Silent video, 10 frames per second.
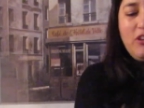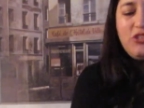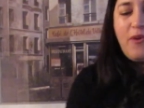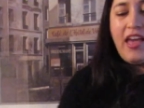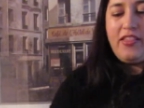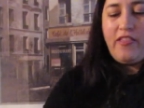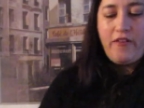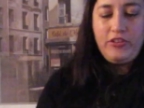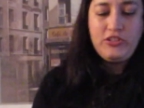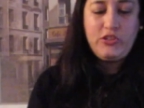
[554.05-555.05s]
reason why I
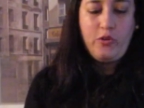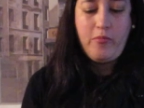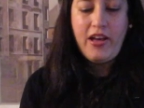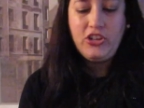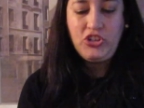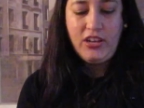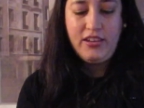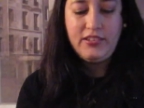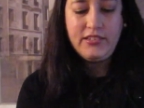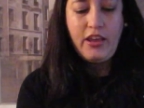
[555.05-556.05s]
love it so much
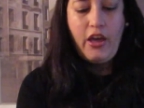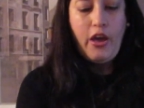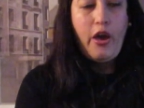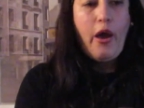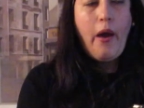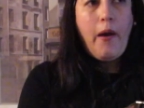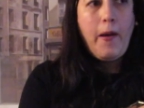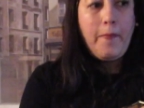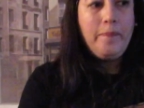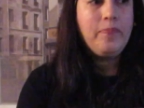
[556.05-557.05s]
is
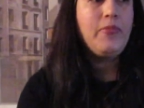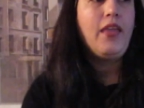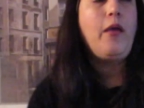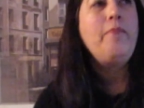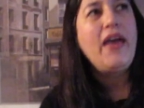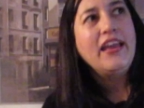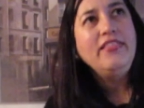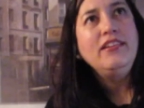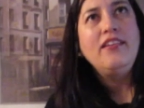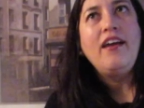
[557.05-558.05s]
um, back
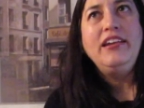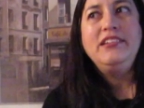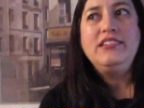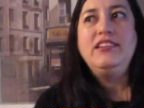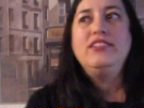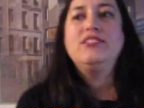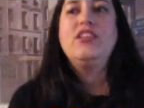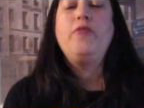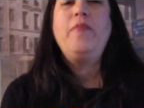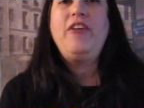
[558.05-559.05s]
in the
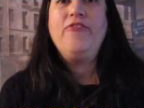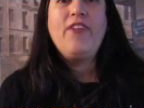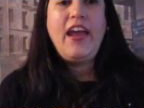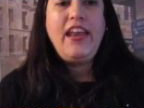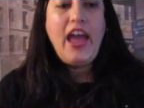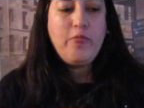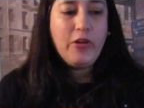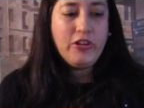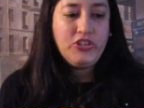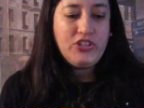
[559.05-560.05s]
90s, my friend had
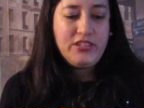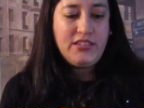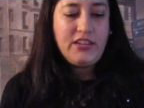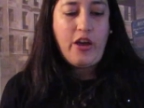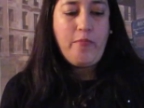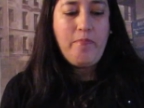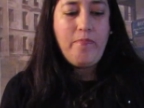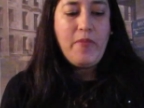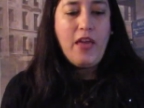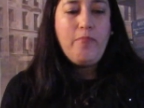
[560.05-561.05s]
purchased, um,
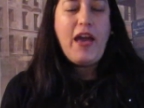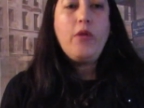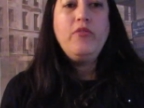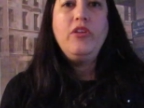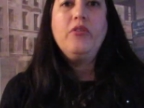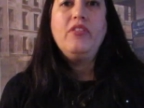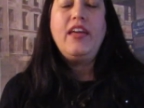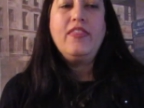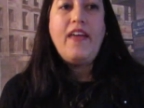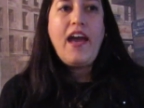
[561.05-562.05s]
back when they were
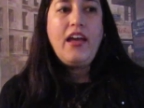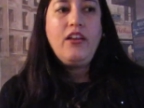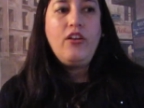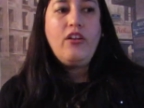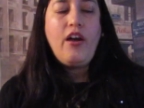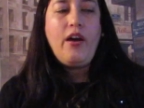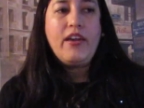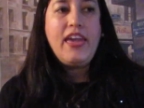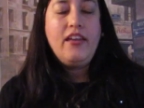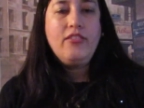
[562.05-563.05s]
like that, uh,
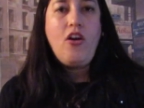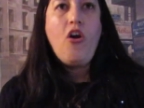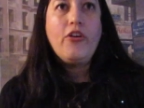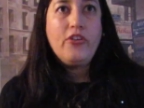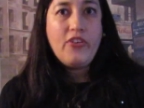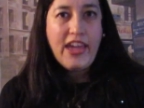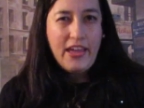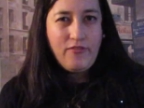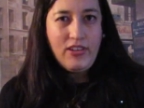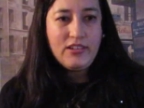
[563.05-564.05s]
the harder
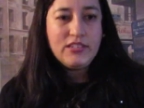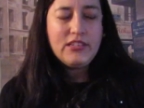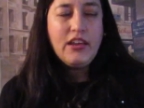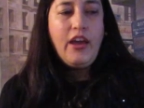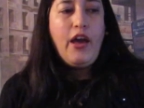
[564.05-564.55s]
canvas,